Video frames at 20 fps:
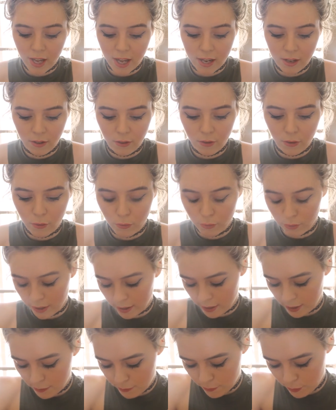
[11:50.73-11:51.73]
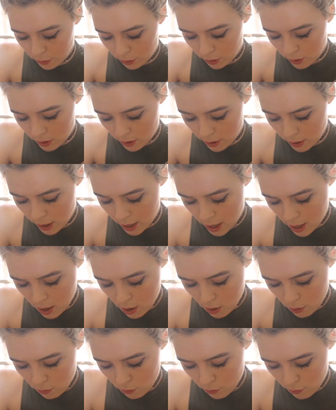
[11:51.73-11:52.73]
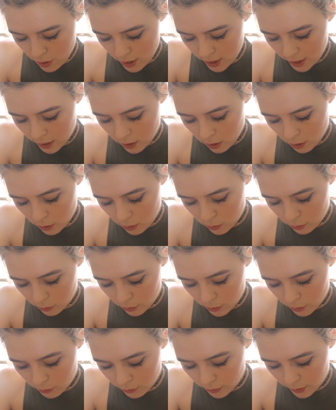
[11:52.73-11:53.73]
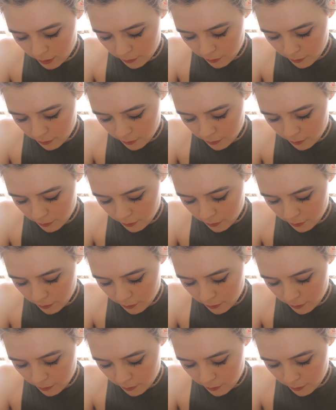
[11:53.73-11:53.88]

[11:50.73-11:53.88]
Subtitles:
and it's really full on, really gold, really